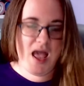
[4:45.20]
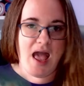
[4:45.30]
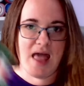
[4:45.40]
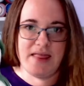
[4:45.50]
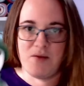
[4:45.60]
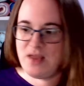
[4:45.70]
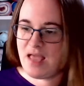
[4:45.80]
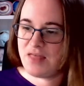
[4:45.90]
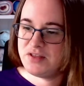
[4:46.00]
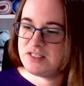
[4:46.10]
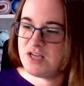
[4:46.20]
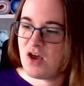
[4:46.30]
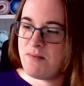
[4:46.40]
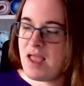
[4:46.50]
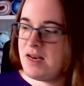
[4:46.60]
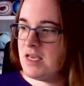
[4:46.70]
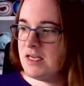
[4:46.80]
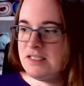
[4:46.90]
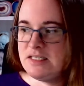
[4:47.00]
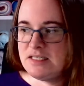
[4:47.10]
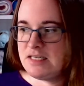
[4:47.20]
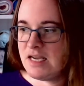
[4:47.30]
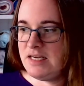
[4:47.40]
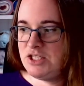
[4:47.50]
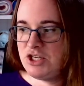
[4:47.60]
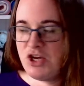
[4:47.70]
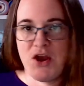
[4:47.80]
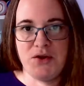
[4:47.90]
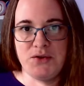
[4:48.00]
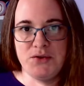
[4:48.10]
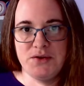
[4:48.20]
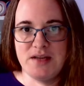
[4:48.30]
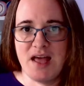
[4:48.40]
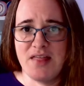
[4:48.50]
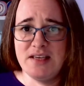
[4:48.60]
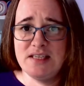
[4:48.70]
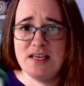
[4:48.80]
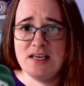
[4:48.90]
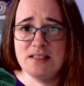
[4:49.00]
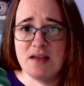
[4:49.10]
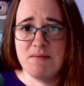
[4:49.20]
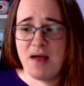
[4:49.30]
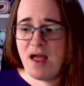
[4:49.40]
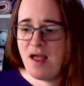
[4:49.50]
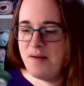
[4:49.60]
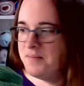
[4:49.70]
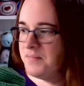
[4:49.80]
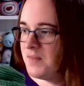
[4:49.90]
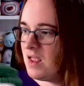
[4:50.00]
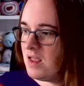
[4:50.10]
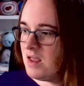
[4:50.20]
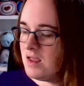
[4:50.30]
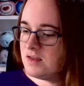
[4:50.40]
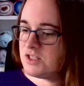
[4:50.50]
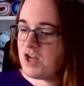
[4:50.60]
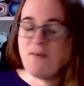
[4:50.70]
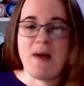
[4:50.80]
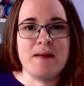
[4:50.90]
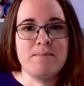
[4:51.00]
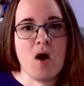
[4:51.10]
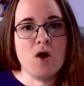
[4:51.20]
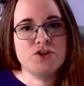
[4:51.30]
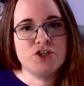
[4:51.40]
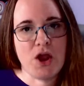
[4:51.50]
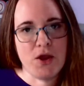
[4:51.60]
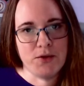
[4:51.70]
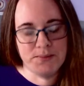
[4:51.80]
And then we have the snowman at day two. Now this is snowman mark two.